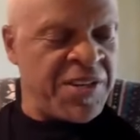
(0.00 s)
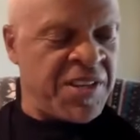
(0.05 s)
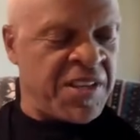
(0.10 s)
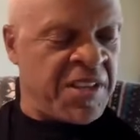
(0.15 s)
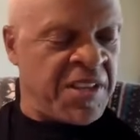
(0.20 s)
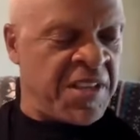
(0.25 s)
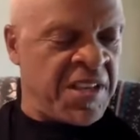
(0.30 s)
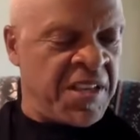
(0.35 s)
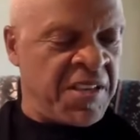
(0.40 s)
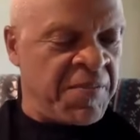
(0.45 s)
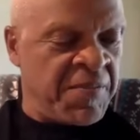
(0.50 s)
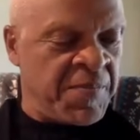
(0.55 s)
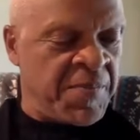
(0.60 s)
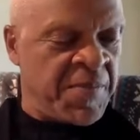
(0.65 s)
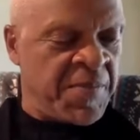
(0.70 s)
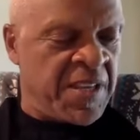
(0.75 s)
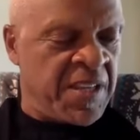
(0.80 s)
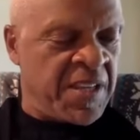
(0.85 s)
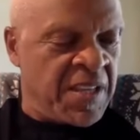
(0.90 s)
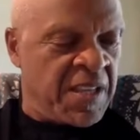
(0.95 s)
to the
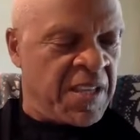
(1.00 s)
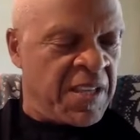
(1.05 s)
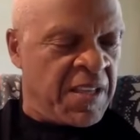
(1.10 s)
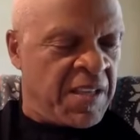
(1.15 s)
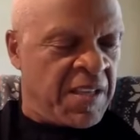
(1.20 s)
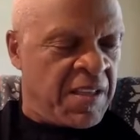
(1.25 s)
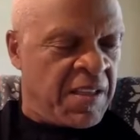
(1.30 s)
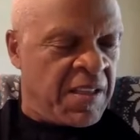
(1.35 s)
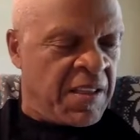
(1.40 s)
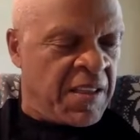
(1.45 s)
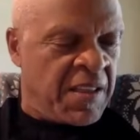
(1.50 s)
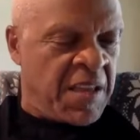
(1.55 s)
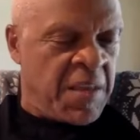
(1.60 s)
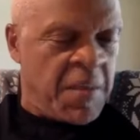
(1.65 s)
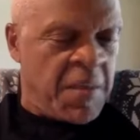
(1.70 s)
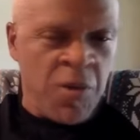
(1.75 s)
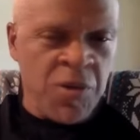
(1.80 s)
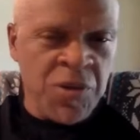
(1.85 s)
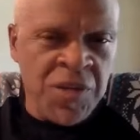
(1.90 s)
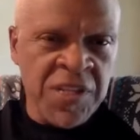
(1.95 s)

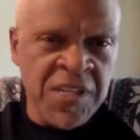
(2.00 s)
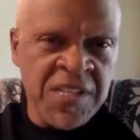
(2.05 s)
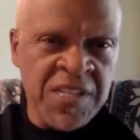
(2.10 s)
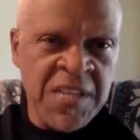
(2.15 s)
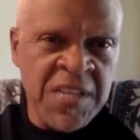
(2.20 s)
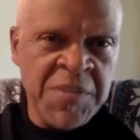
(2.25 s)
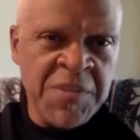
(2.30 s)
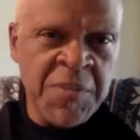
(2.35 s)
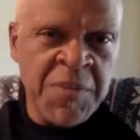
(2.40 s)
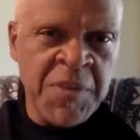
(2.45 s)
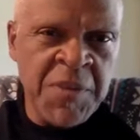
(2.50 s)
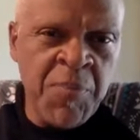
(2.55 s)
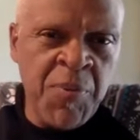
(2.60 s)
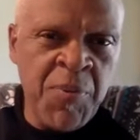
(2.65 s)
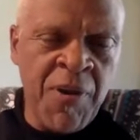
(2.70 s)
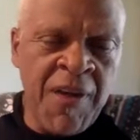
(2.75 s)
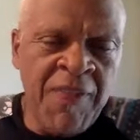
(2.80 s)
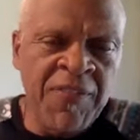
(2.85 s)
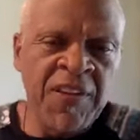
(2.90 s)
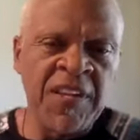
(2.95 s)
emotion that seems to be
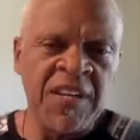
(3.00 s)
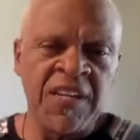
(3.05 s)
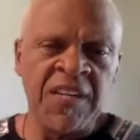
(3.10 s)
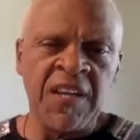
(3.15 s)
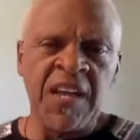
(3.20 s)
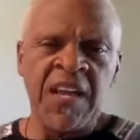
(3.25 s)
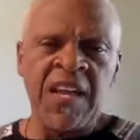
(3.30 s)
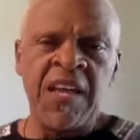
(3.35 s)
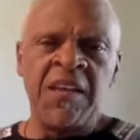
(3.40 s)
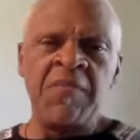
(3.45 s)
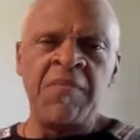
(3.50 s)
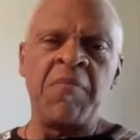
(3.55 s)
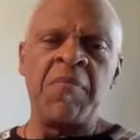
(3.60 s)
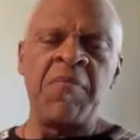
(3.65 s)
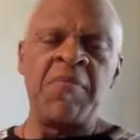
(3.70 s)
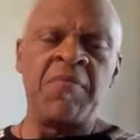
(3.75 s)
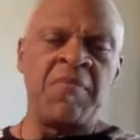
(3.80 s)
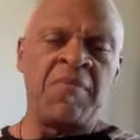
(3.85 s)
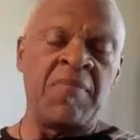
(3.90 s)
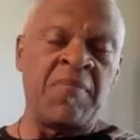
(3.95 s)
prevalent in
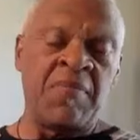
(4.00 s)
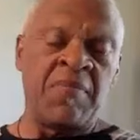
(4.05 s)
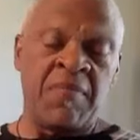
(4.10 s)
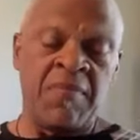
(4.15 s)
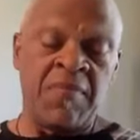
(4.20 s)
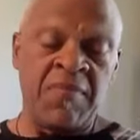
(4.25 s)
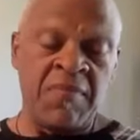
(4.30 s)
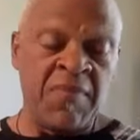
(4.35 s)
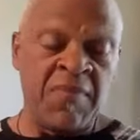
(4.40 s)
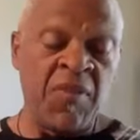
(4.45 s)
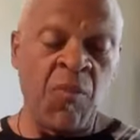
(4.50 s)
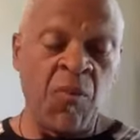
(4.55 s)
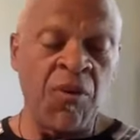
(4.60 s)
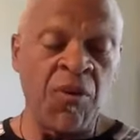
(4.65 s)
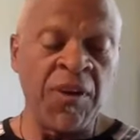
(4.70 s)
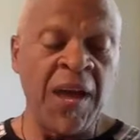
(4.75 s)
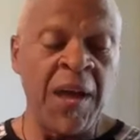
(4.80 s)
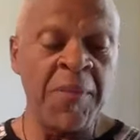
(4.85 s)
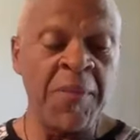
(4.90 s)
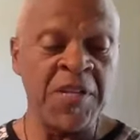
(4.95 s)
the
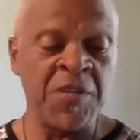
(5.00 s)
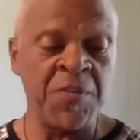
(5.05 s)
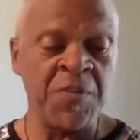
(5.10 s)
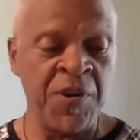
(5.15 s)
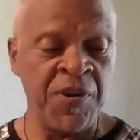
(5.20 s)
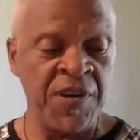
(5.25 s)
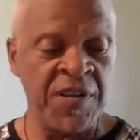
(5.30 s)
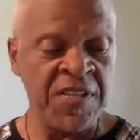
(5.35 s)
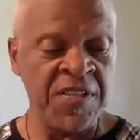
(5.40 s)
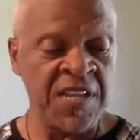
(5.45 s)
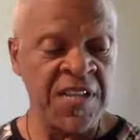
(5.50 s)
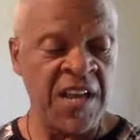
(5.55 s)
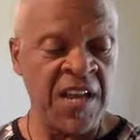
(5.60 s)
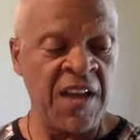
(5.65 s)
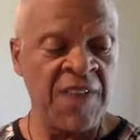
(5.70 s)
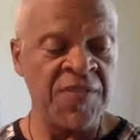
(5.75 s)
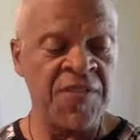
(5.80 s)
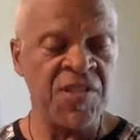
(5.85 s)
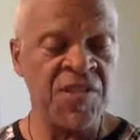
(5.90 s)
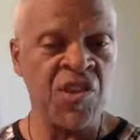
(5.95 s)
world I'm experiencing,
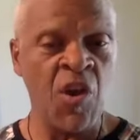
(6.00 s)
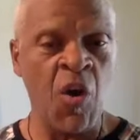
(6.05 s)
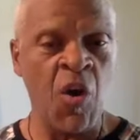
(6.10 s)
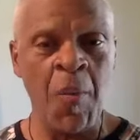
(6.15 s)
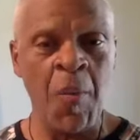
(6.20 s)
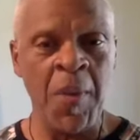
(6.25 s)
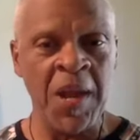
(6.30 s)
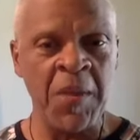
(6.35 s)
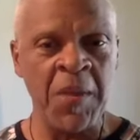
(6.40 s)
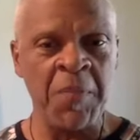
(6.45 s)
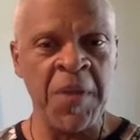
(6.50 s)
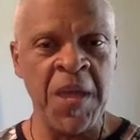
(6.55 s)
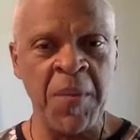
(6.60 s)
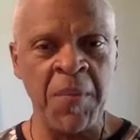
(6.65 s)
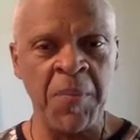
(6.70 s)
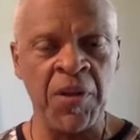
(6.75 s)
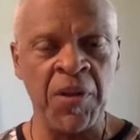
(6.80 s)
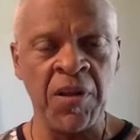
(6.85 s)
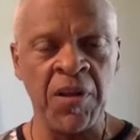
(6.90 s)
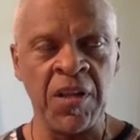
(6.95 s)
of so many
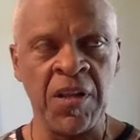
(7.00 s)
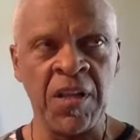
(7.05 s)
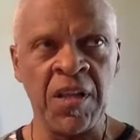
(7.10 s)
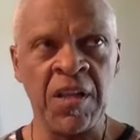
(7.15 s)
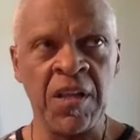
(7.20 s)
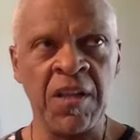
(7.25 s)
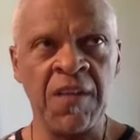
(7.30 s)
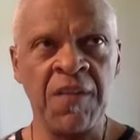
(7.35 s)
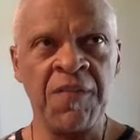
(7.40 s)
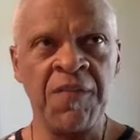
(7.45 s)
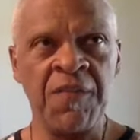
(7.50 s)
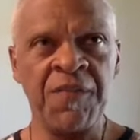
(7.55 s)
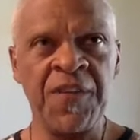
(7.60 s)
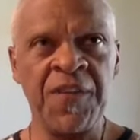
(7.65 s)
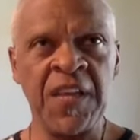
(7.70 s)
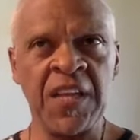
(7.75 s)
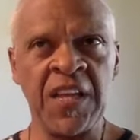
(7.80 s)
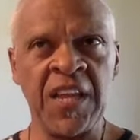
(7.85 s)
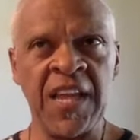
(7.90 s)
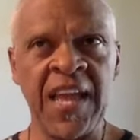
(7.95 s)
people
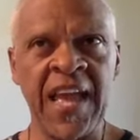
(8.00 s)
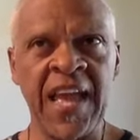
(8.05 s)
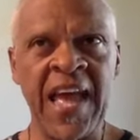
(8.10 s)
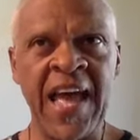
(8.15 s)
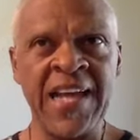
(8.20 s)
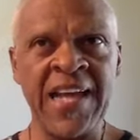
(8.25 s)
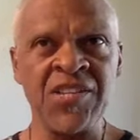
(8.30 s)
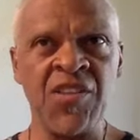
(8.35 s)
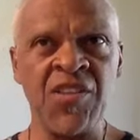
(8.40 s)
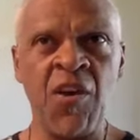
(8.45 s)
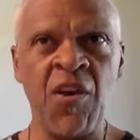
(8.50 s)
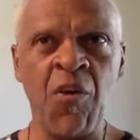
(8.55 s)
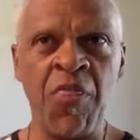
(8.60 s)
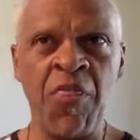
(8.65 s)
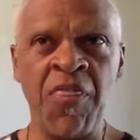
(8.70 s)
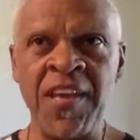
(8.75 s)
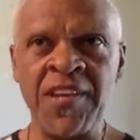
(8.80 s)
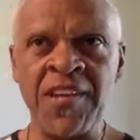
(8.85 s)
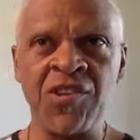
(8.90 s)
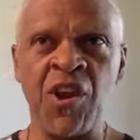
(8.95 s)
feeling as though
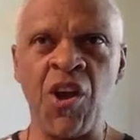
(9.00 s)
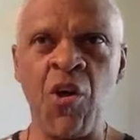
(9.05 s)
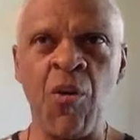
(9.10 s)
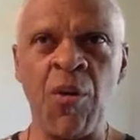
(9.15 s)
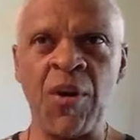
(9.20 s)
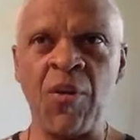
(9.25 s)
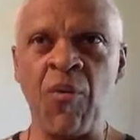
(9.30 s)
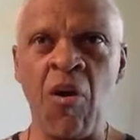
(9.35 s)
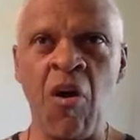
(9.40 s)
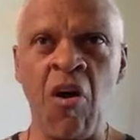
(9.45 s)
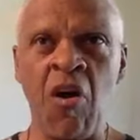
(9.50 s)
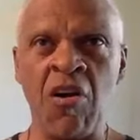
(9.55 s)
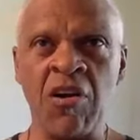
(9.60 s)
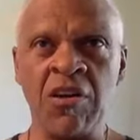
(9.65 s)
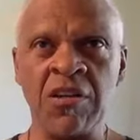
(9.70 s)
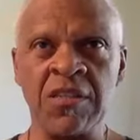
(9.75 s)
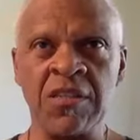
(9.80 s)
things are going wrong